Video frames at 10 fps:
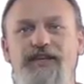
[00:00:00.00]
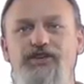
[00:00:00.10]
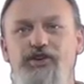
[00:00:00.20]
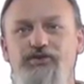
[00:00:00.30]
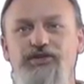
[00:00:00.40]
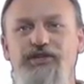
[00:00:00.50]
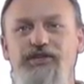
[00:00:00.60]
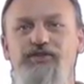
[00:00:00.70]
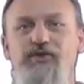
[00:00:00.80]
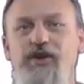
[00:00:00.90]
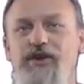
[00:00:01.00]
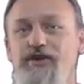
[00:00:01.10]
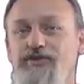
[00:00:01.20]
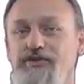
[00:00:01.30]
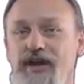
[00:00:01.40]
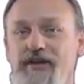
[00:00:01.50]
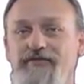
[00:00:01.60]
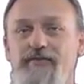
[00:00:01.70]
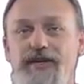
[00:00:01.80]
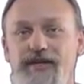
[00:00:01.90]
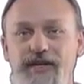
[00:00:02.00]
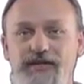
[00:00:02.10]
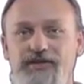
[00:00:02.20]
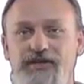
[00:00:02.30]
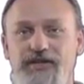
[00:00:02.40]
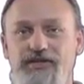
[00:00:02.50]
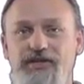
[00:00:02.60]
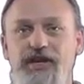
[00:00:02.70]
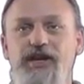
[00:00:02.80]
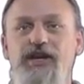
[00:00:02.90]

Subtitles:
using the URLs you got from the Niche Edition,